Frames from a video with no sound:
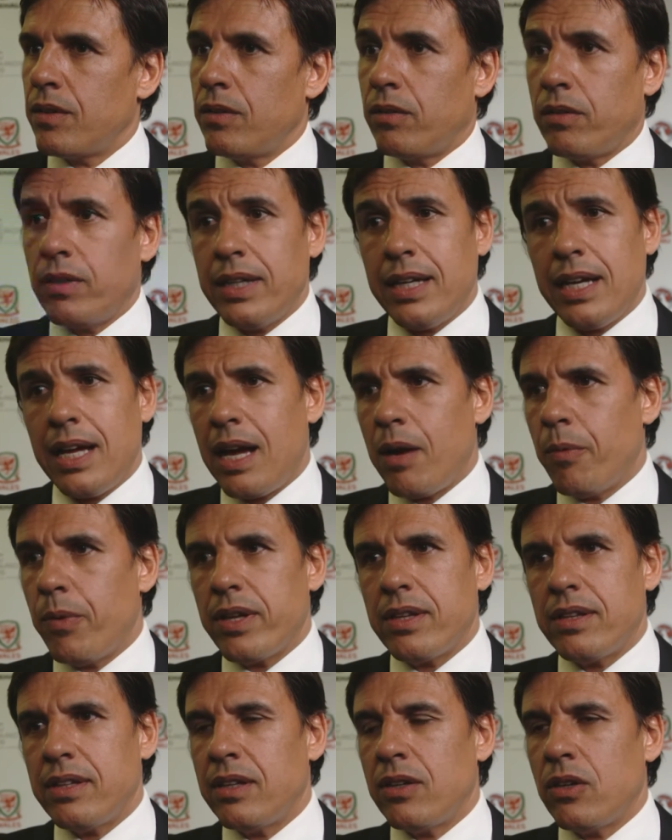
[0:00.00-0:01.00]
Well, yeah,
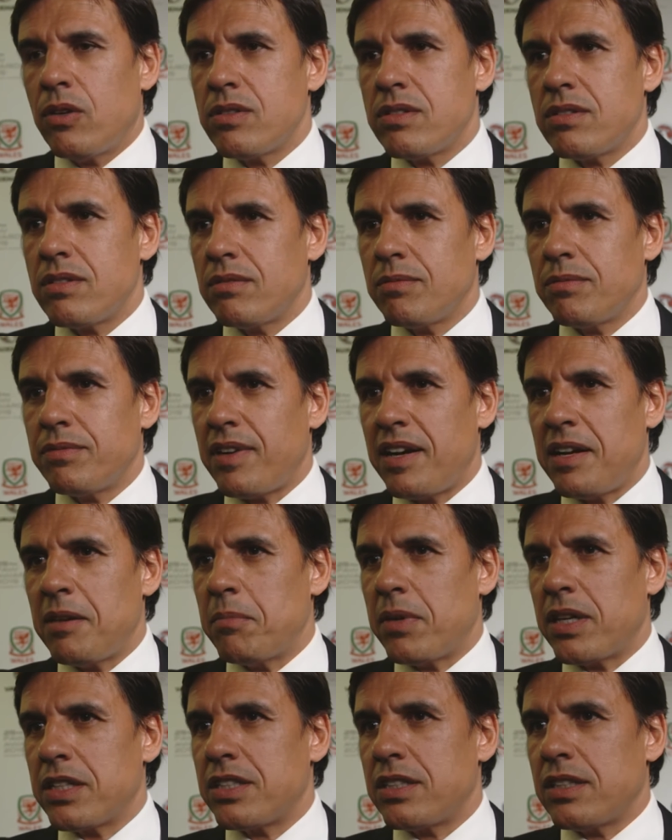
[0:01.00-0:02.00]
it's very
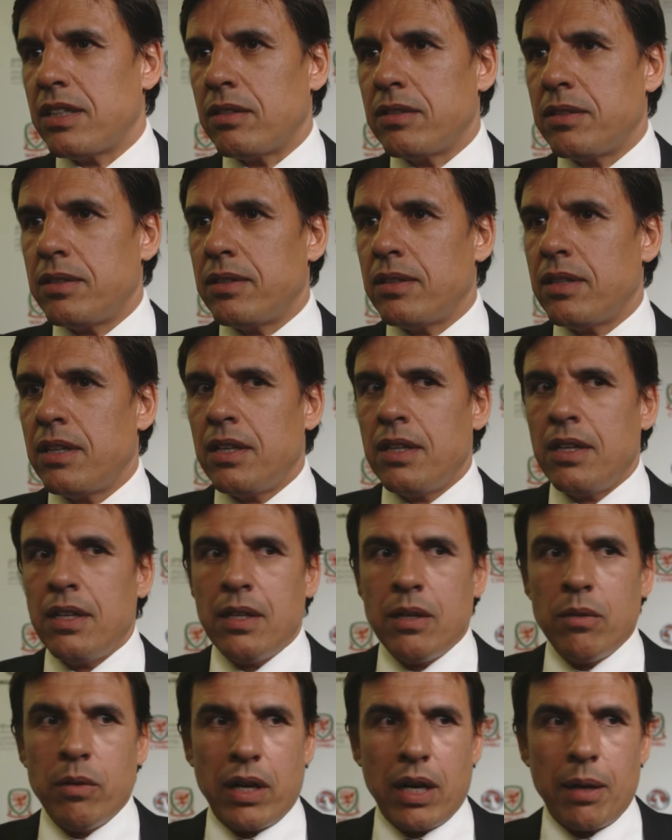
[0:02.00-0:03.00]
much, we're
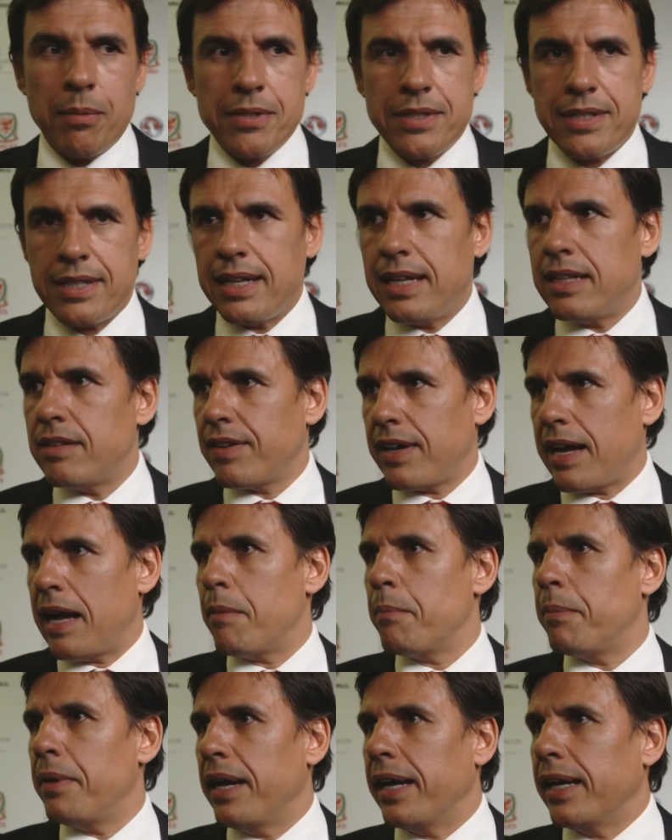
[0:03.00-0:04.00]
coming to the end of the
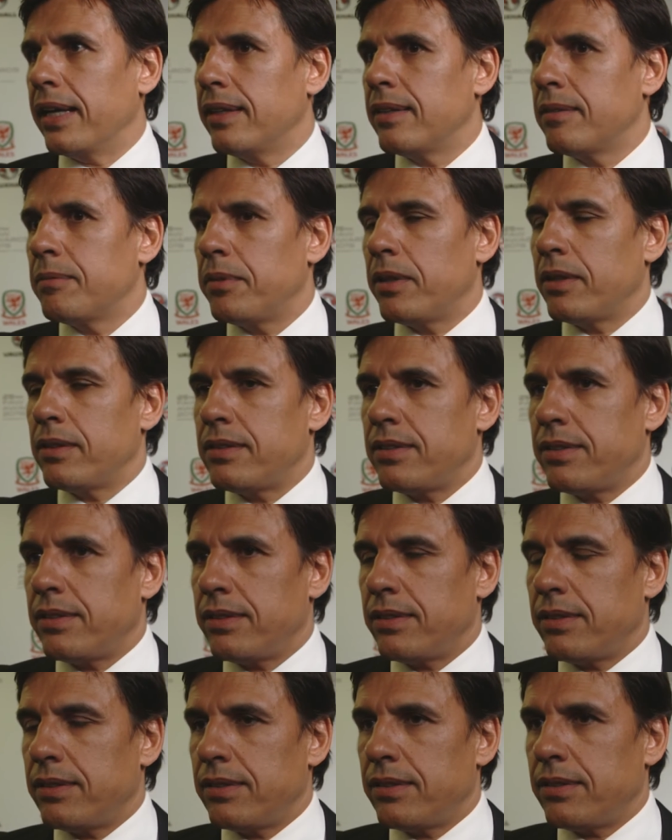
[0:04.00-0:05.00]
campaign, but
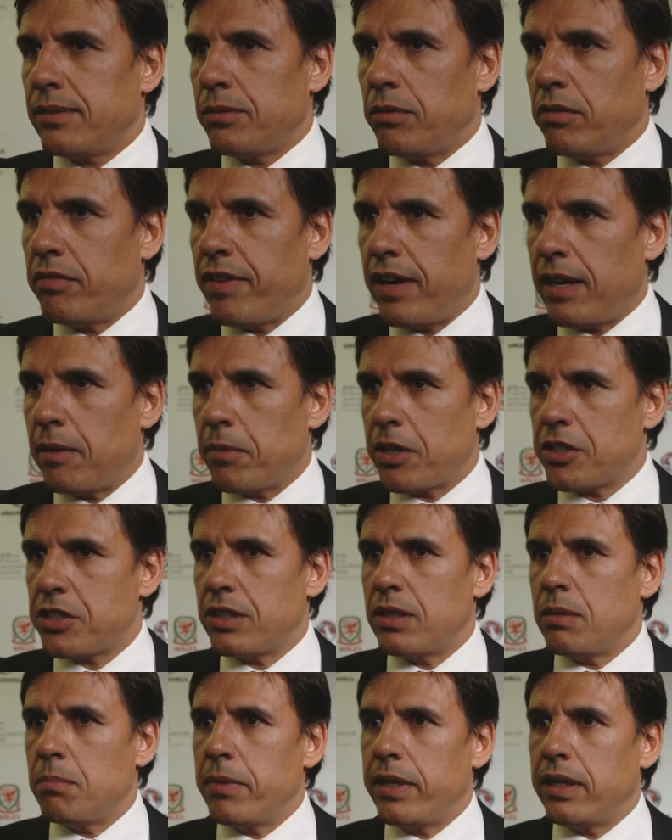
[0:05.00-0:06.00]
we're very much
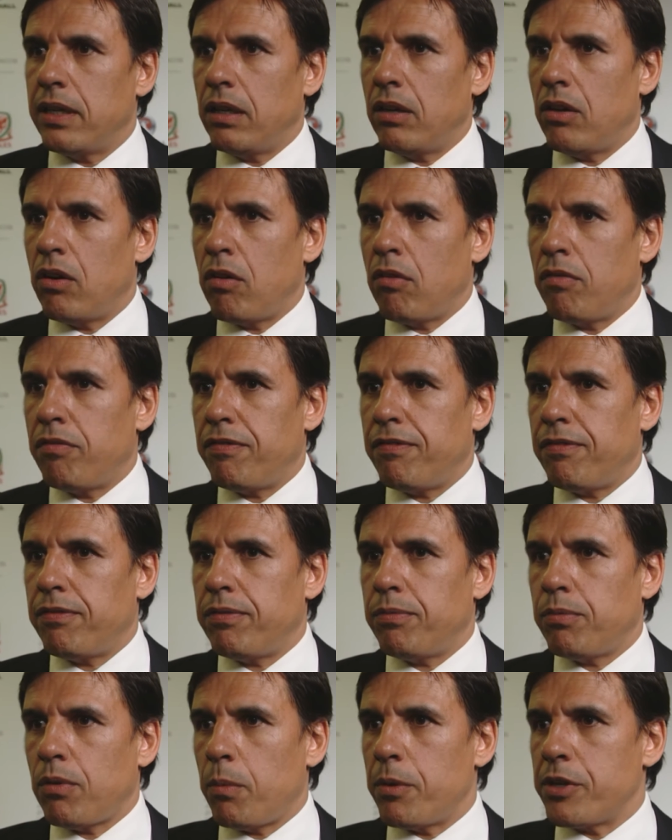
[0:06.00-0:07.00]
in the middle of
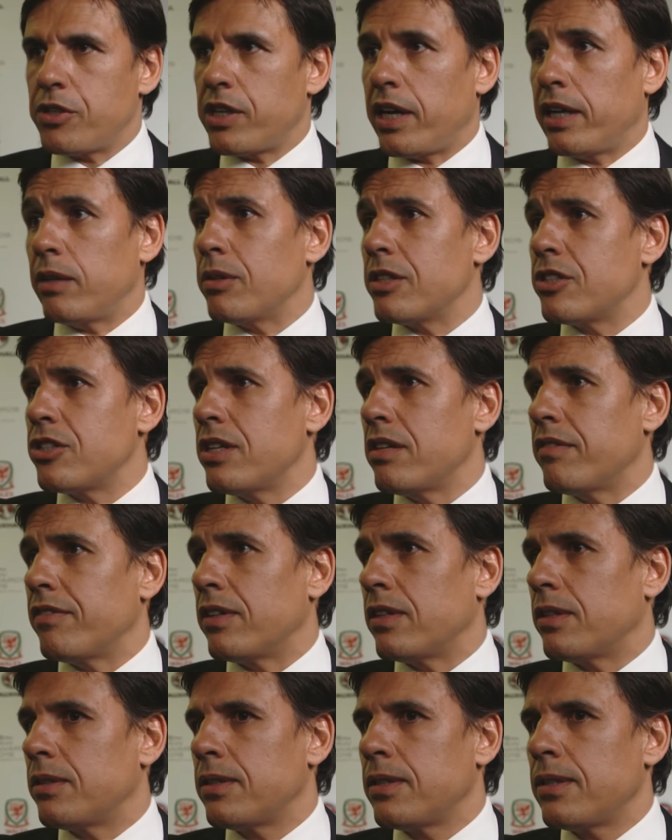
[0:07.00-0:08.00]
what we're trying to achieve,
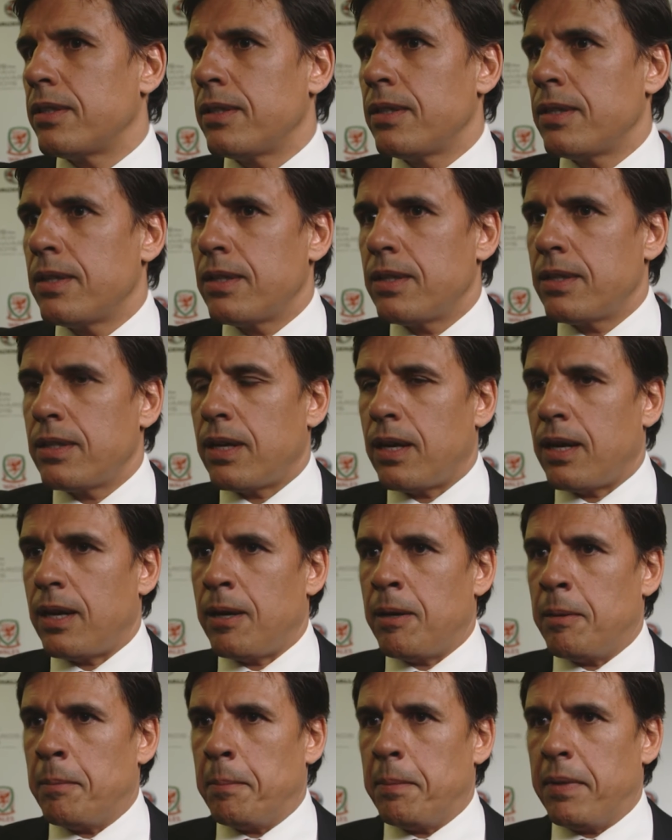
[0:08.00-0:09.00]
and
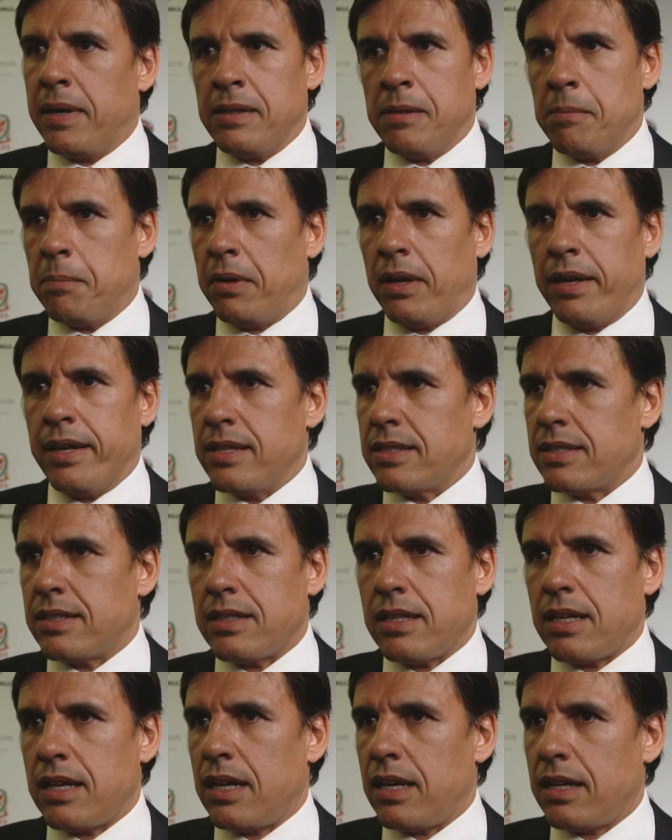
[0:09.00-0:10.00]
the players,
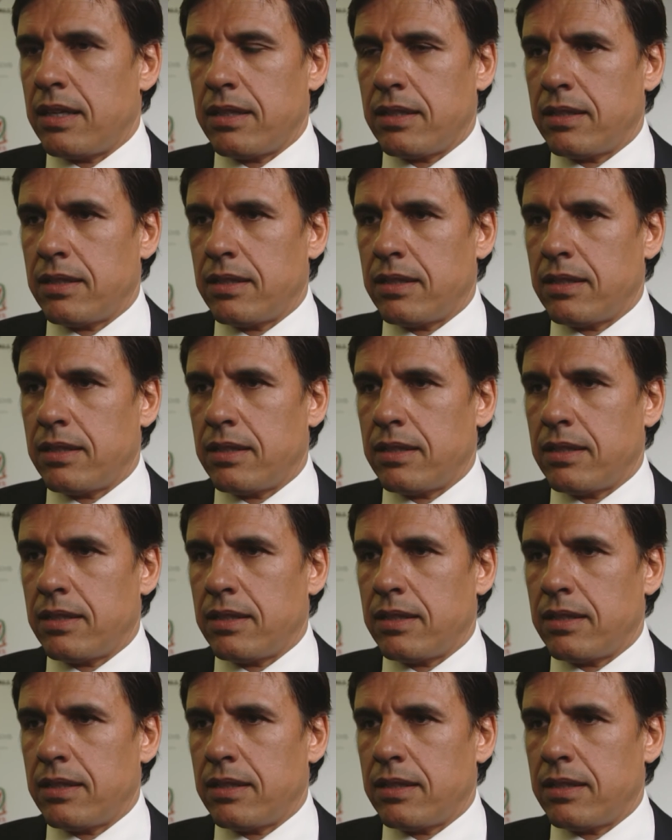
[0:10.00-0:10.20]
I